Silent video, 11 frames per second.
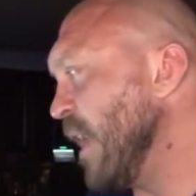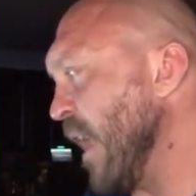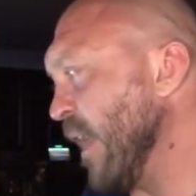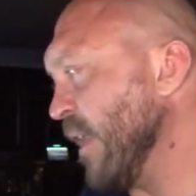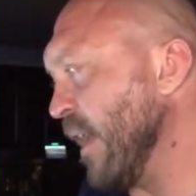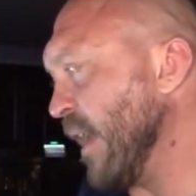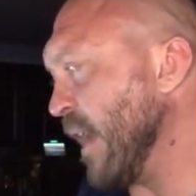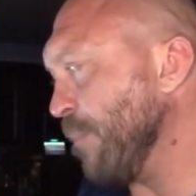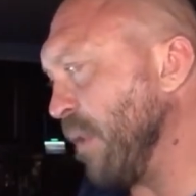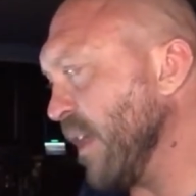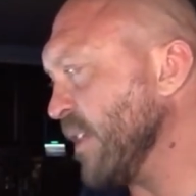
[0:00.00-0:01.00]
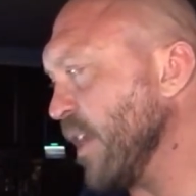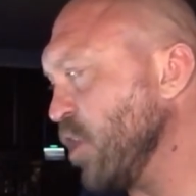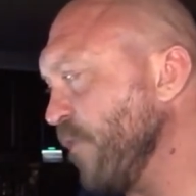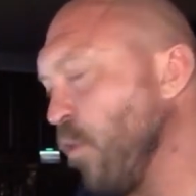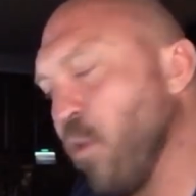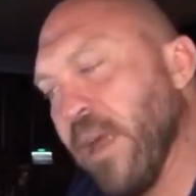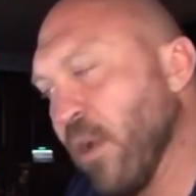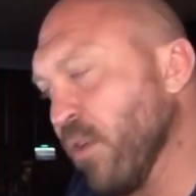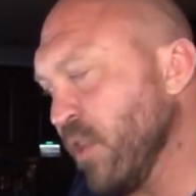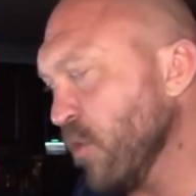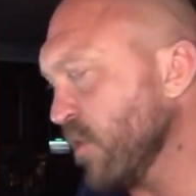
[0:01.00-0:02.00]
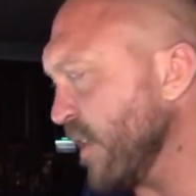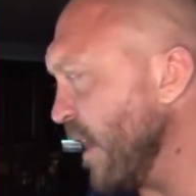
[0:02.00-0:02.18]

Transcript: And I got a PlayStation 4. I don't use it